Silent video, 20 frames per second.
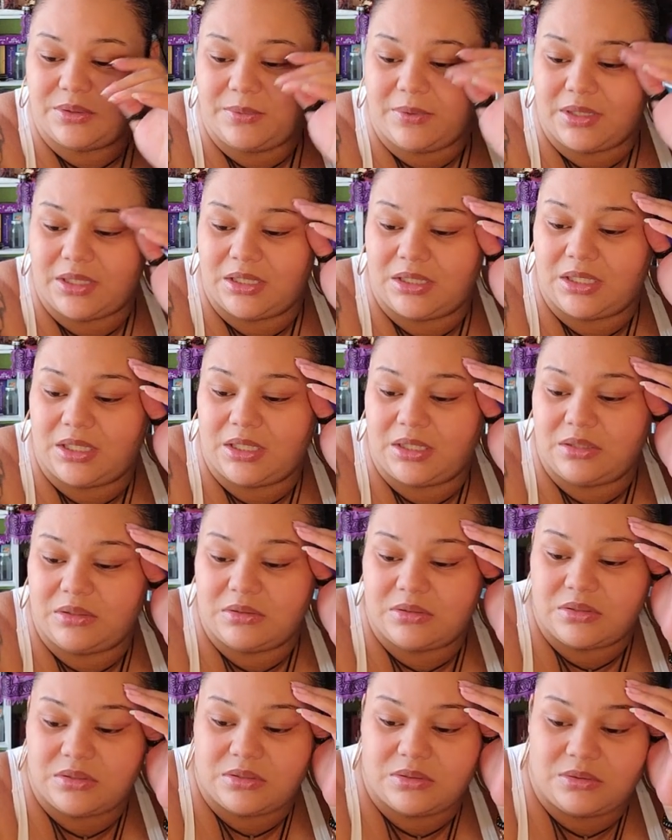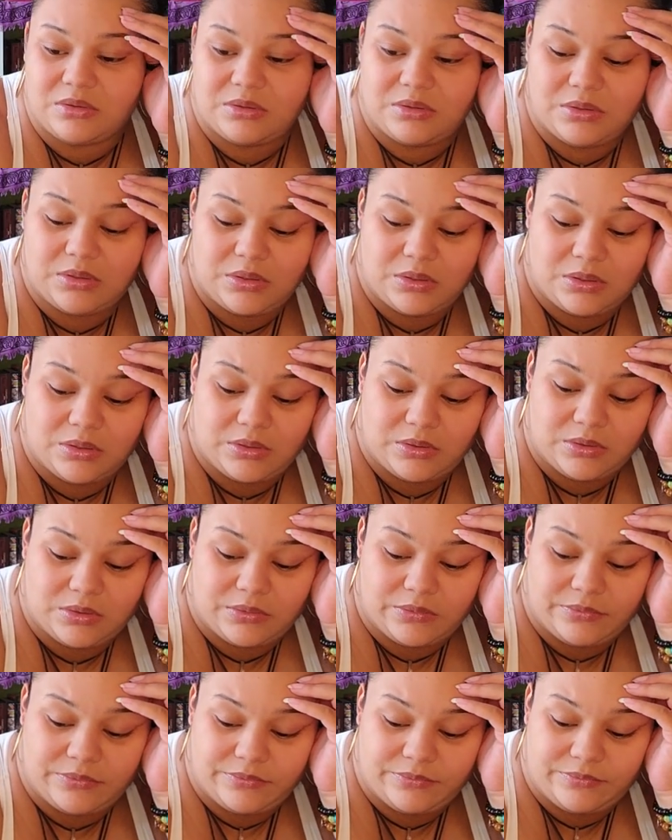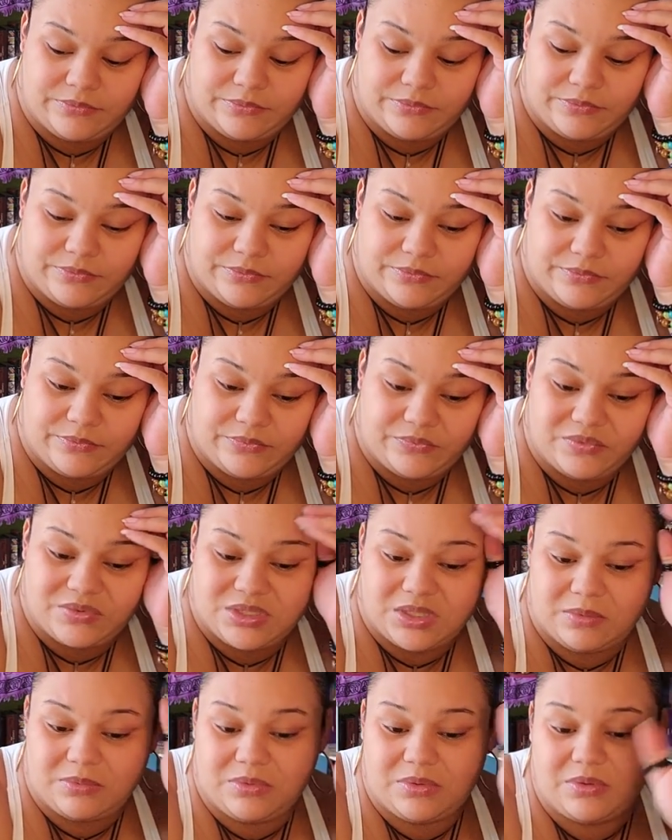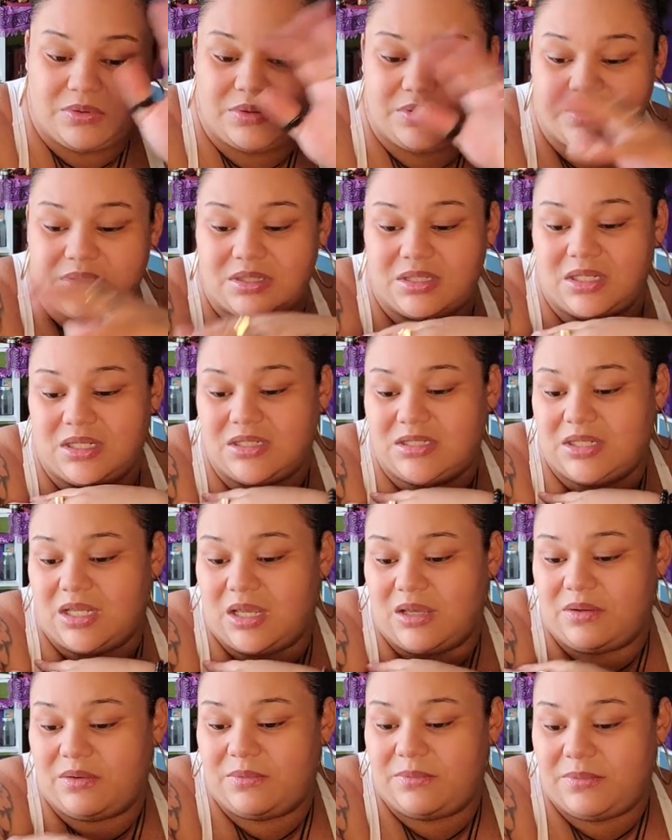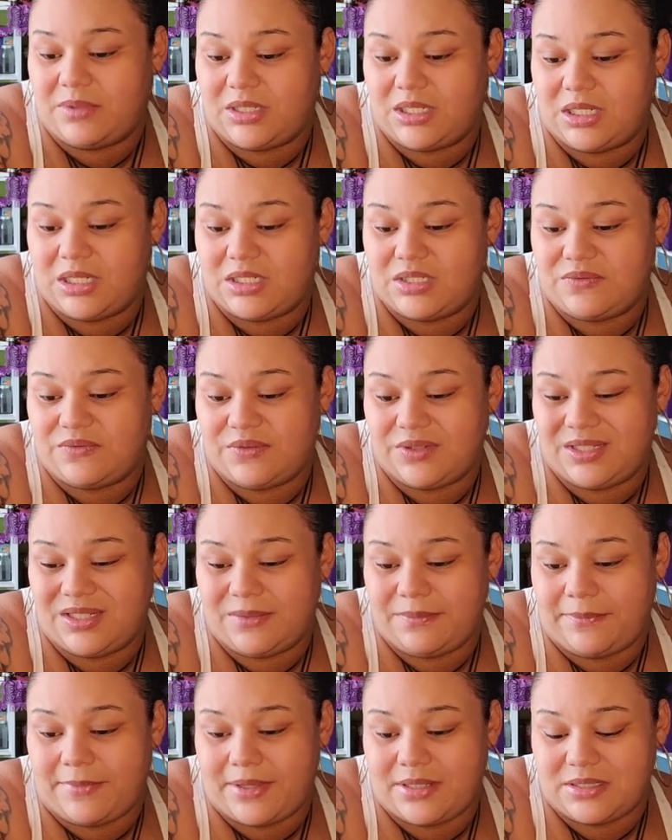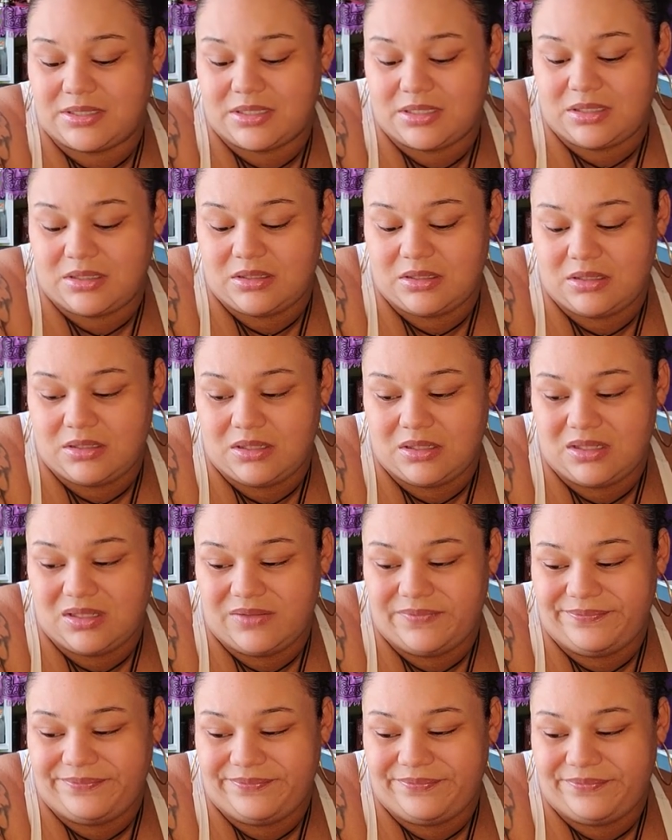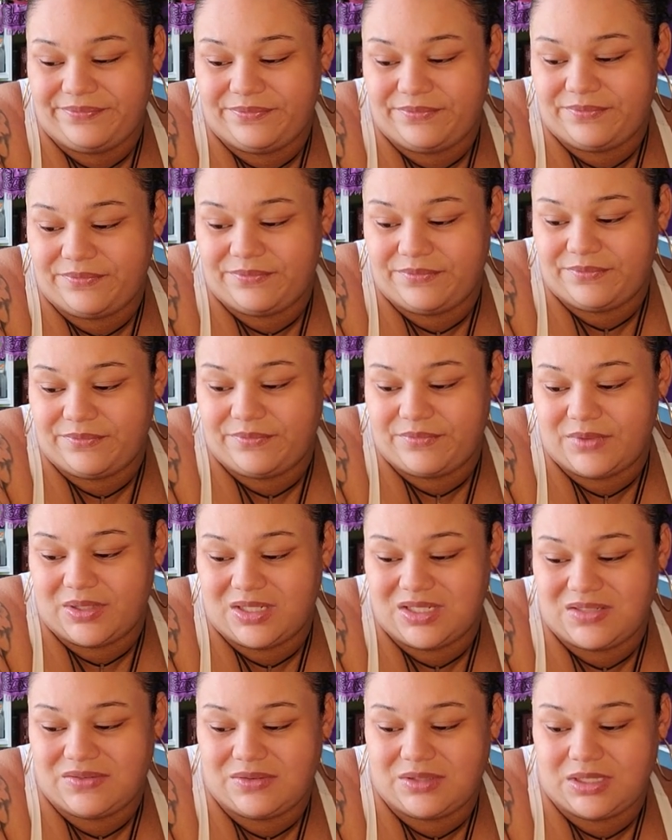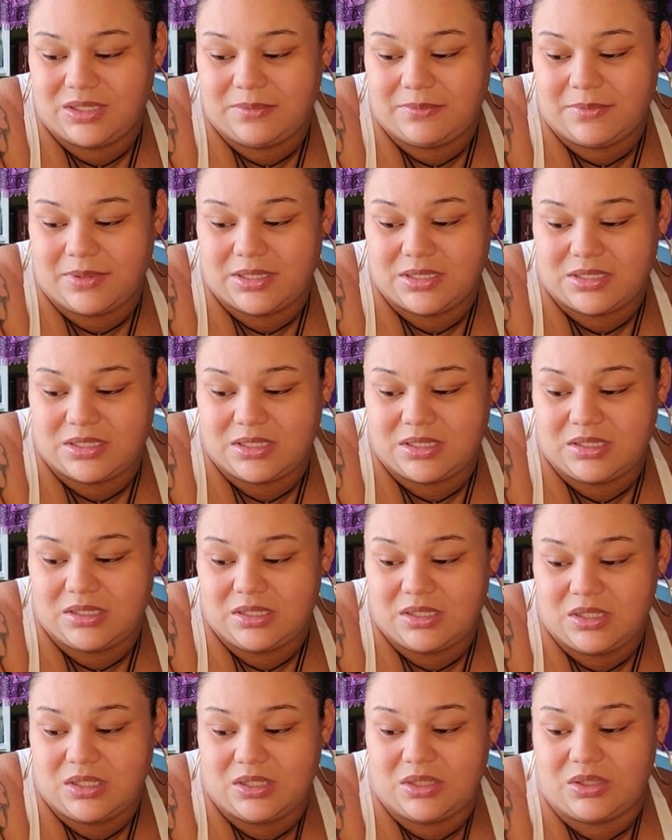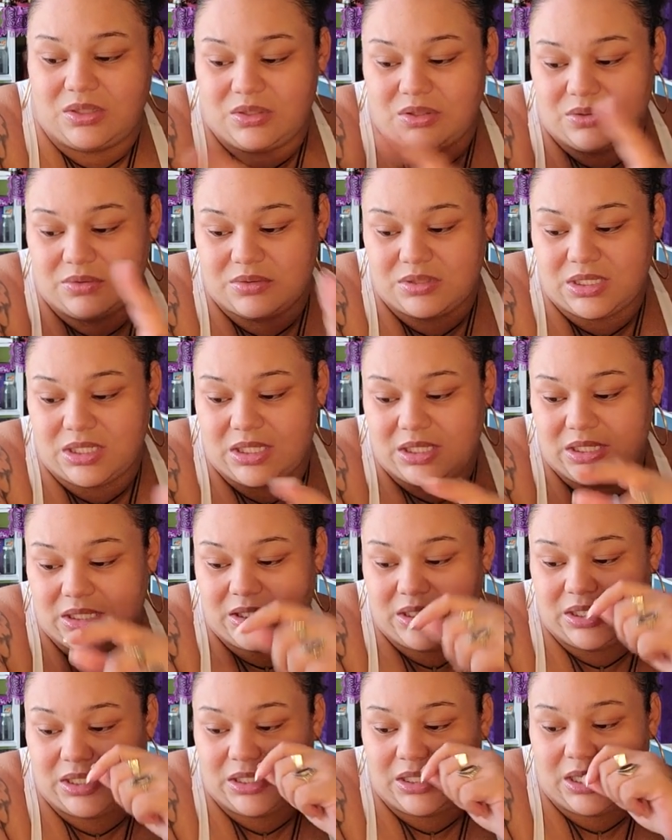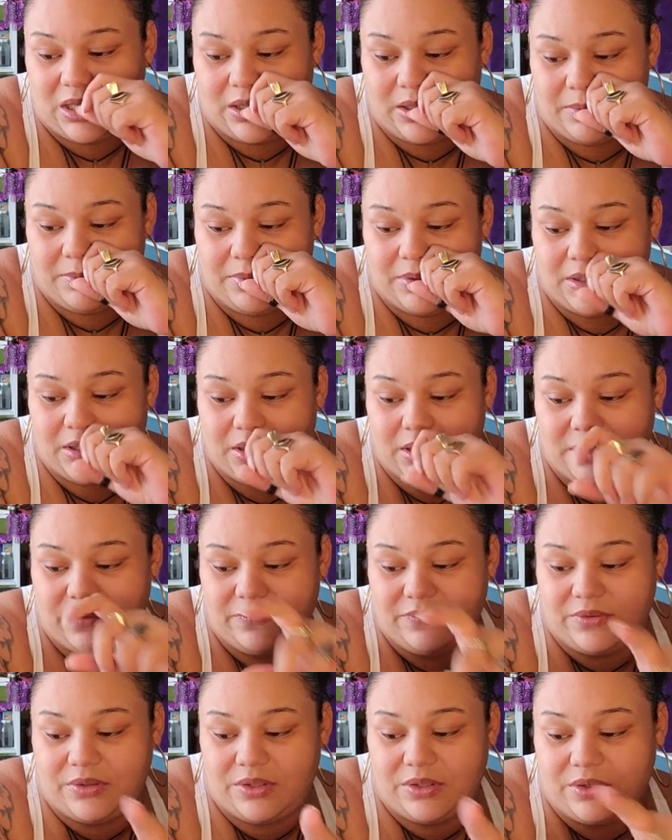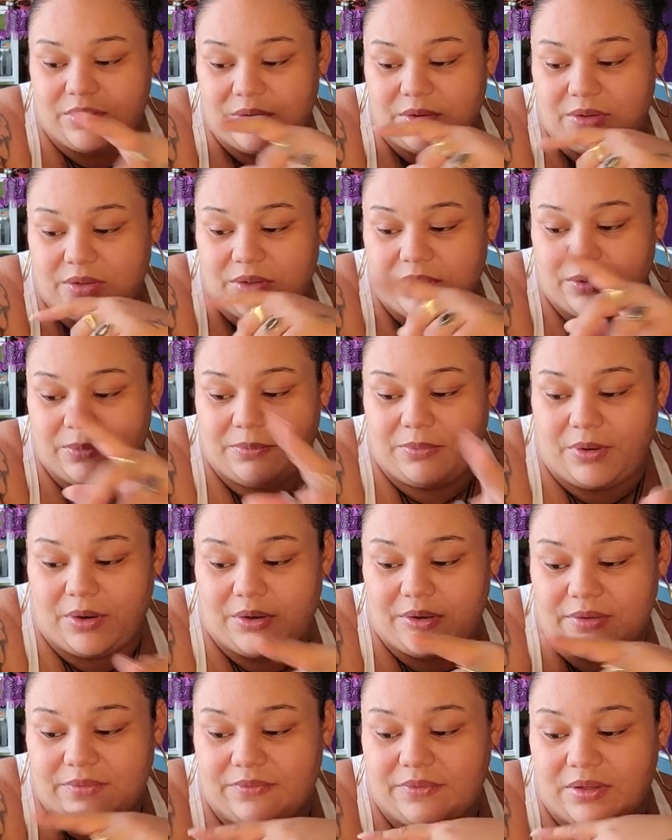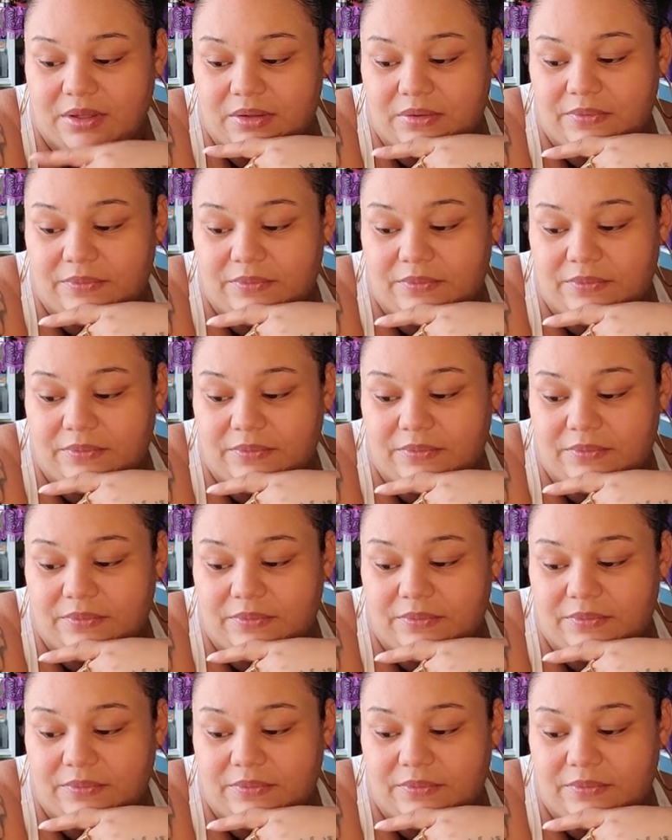way that they used to. For some of you, there's an entanglement. It's really messy. You don't take any accountability for your part of it.